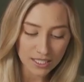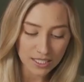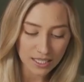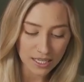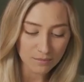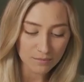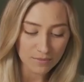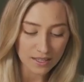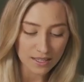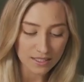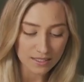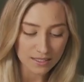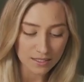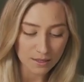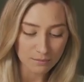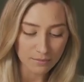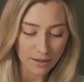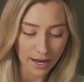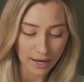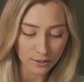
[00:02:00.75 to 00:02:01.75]
to name this
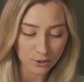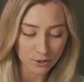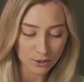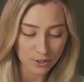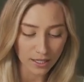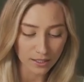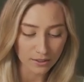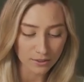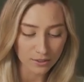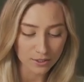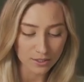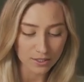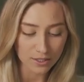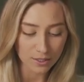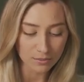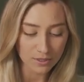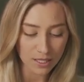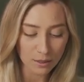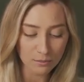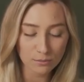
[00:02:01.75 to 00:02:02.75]
BatchDialer
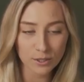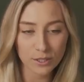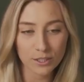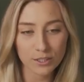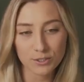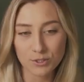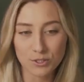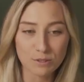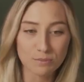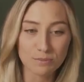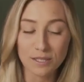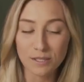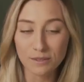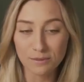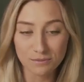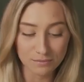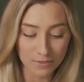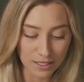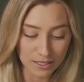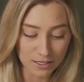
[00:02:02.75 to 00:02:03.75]
September, just be
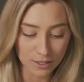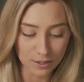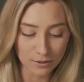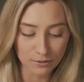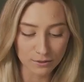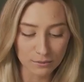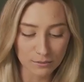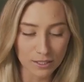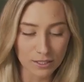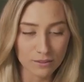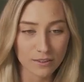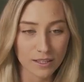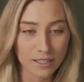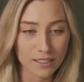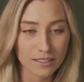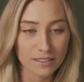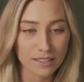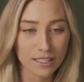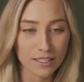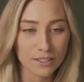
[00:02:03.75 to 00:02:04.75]
easier for me to find
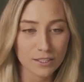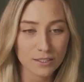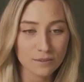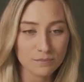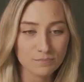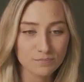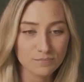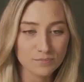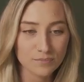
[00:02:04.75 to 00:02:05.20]
it later.